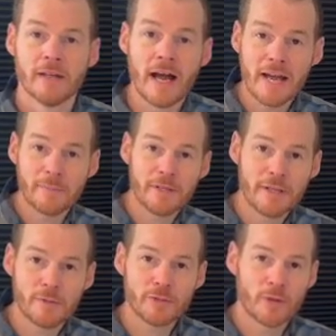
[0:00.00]
Hi, my
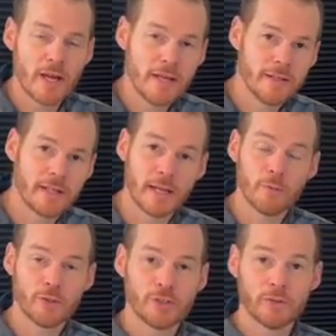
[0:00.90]
name is Ryan, and I'm
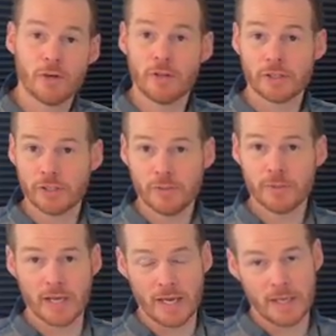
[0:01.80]
what you call a shoe
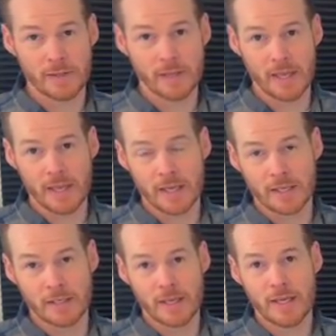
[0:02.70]
guy,
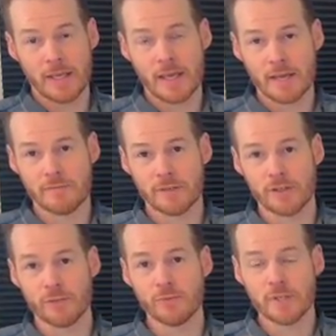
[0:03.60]
and I have a
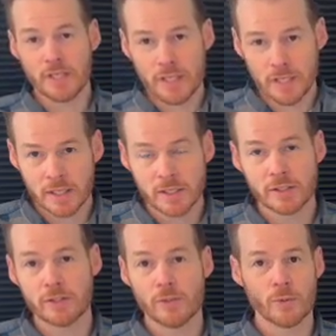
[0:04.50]
unique
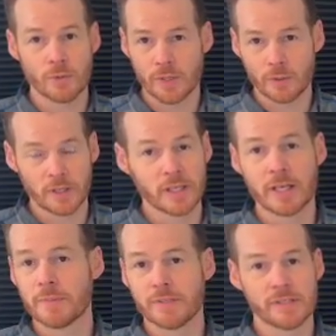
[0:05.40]
story when it
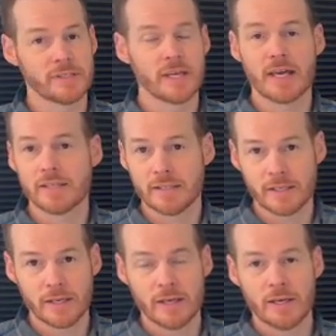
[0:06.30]
comes to
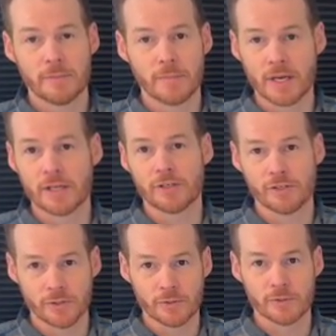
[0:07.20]
sizing my
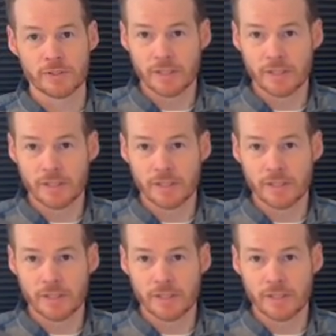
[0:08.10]
shoes.